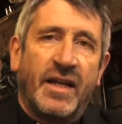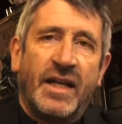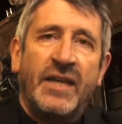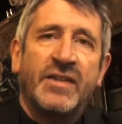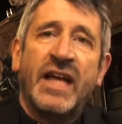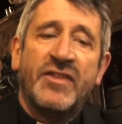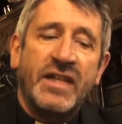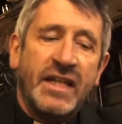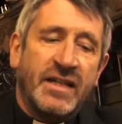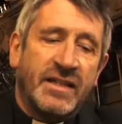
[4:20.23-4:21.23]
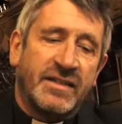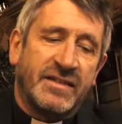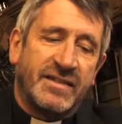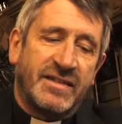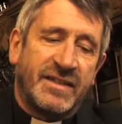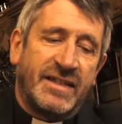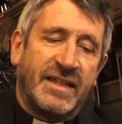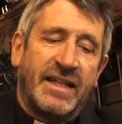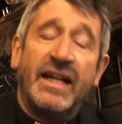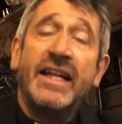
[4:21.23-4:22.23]
He that hath an ear,
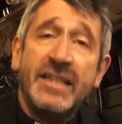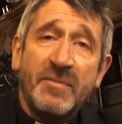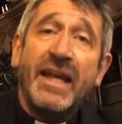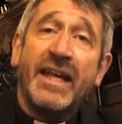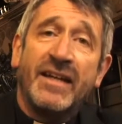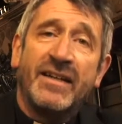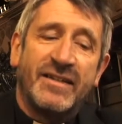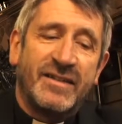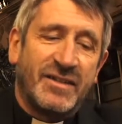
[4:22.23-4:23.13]
let him hear